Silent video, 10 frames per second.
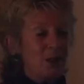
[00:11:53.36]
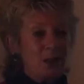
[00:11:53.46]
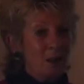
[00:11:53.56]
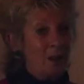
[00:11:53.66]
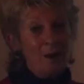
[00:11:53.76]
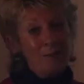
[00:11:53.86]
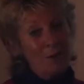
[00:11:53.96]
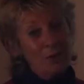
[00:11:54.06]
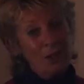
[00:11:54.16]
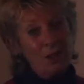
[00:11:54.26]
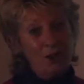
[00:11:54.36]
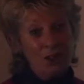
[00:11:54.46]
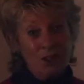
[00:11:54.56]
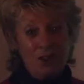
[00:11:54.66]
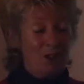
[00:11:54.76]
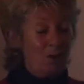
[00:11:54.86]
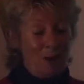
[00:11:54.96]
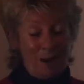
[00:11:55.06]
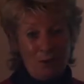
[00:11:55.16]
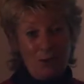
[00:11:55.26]
He said, and I've never seen Jesus, so
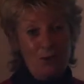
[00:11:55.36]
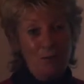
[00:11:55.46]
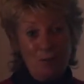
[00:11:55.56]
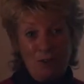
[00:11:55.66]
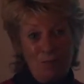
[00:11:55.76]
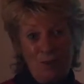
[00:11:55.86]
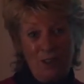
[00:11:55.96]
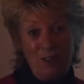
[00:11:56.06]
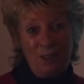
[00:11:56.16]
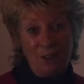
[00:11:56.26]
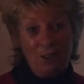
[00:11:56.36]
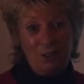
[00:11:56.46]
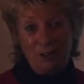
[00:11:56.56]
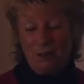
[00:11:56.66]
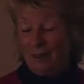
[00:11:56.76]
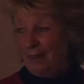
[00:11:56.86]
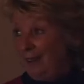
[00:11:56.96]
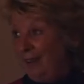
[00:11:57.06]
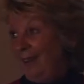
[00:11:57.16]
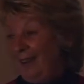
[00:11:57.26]
how could you possibly see Jesus?
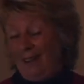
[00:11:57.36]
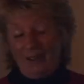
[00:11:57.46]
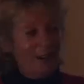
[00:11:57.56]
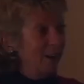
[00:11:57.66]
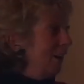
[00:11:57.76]
And